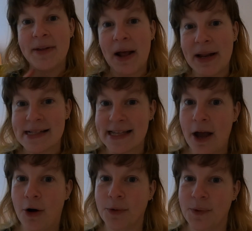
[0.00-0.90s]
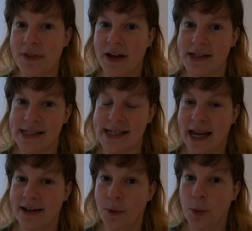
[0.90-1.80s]
Now let's get on with
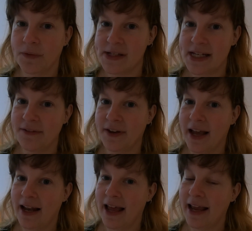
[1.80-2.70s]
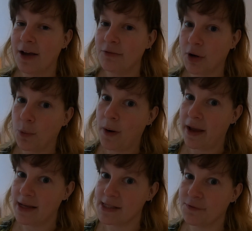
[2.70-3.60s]
understanding what the DVLA
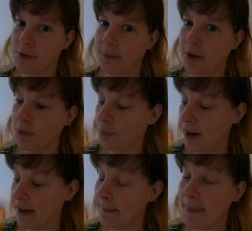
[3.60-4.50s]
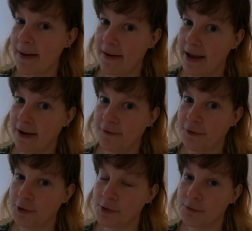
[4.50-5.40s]
requires from you when applying
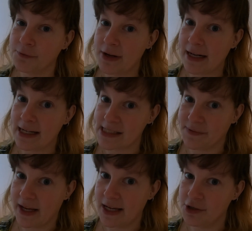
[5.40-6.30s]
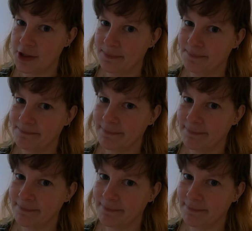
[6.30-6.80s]
for reclassification.